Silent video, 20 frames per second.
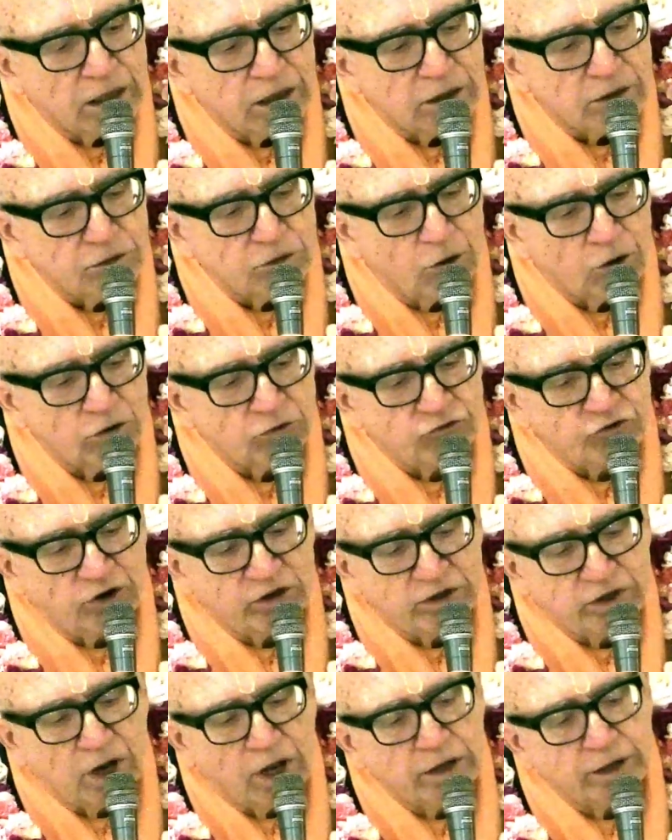Lord
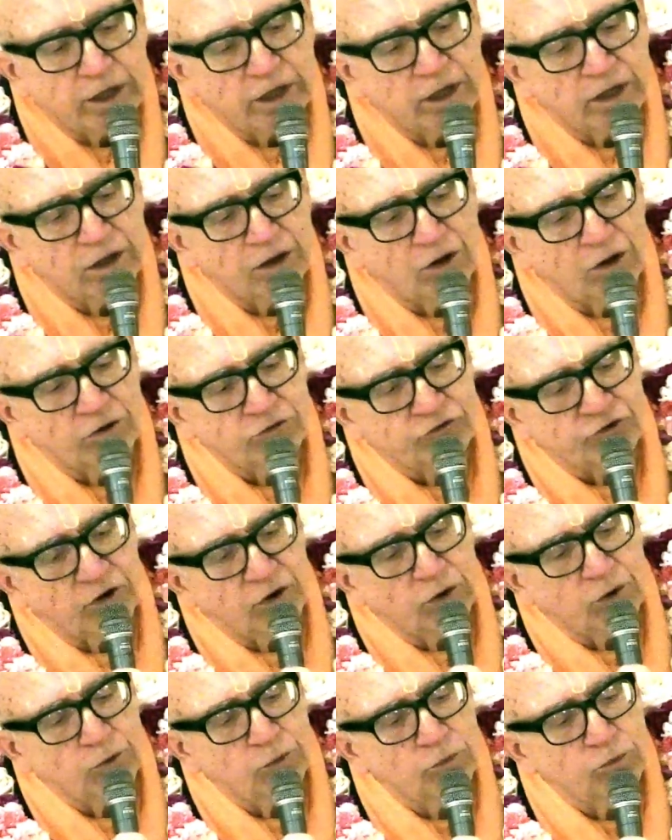Chaitanya
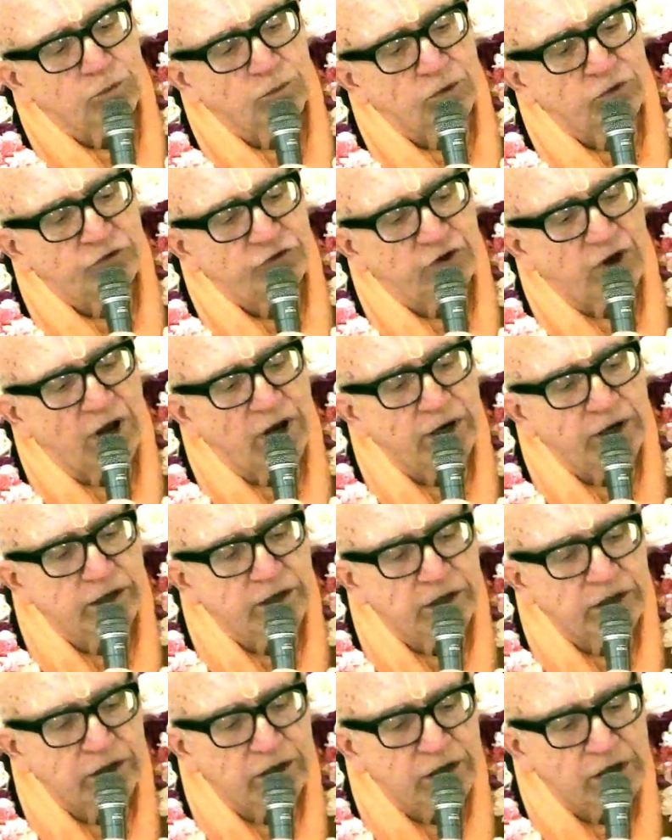also
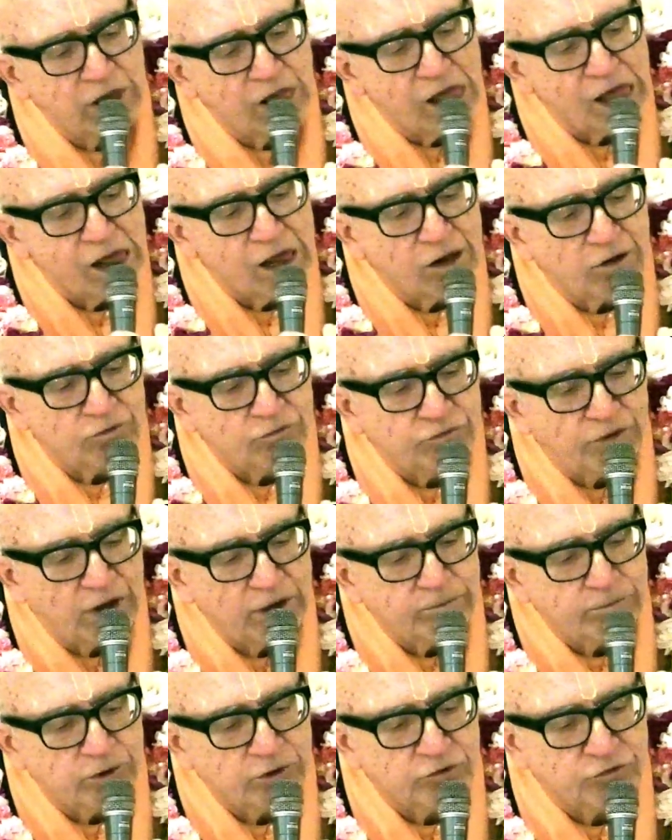recited a
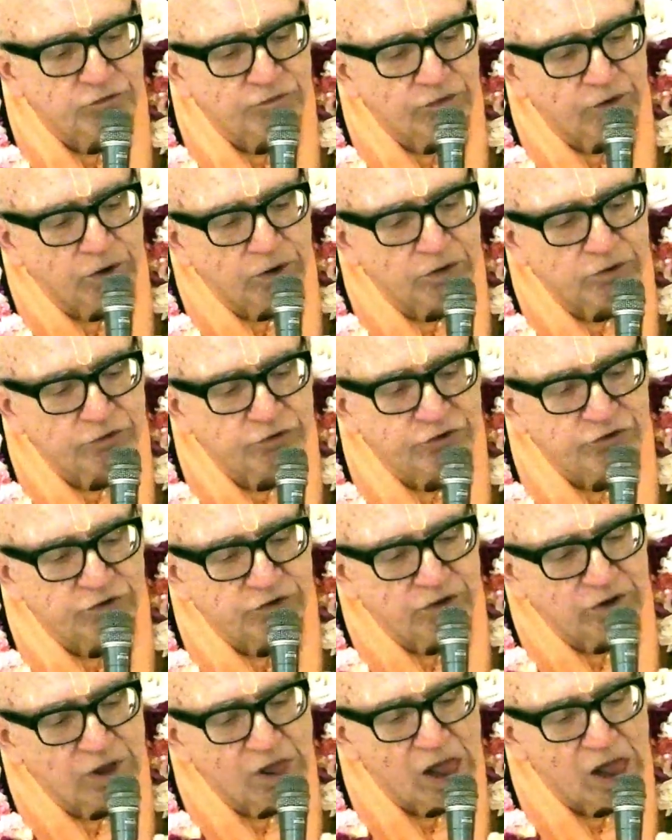famous verse